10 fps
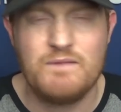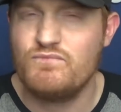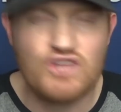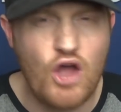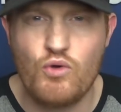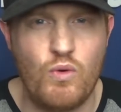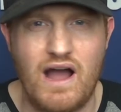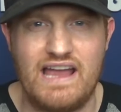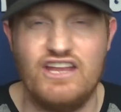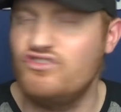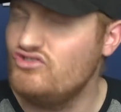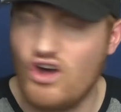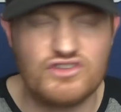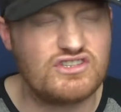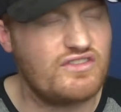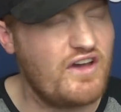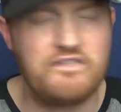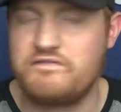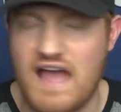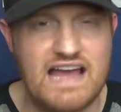No way, not the
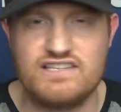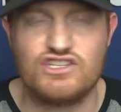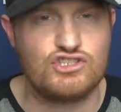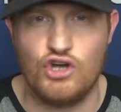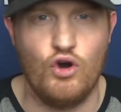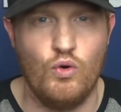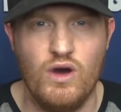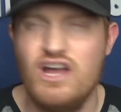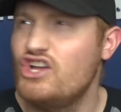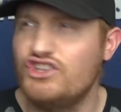fans at all.